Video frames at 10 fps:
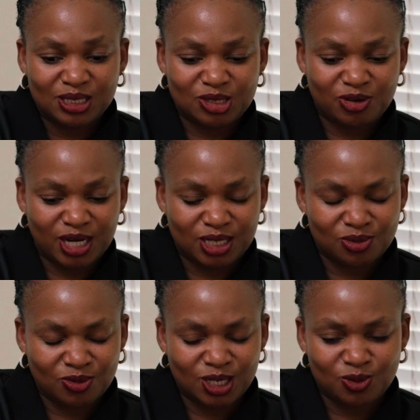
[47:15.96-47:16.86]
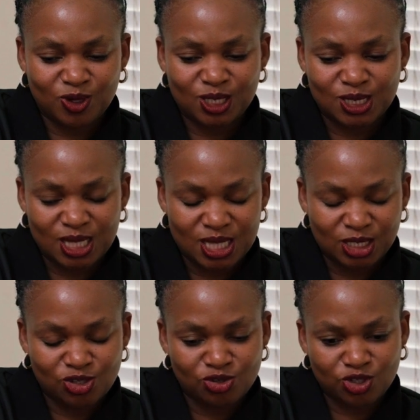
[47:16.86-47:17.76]
That's great. What is that?
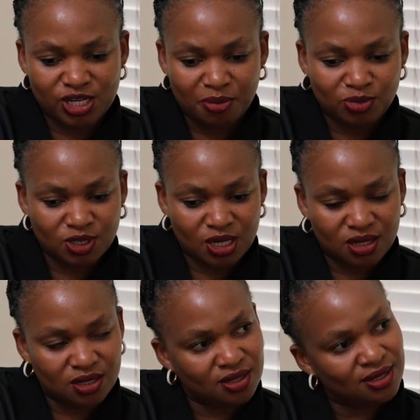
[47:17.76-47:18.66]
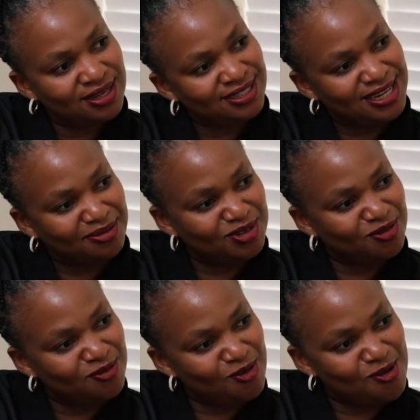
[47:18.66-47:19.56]
That's your chapter
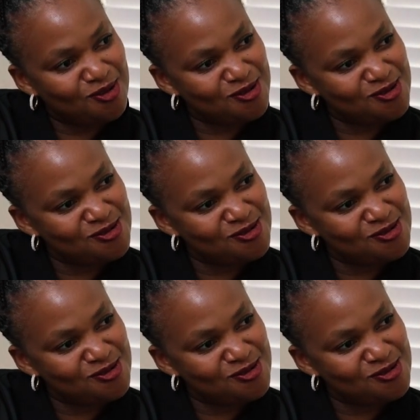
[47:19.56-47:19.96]
4.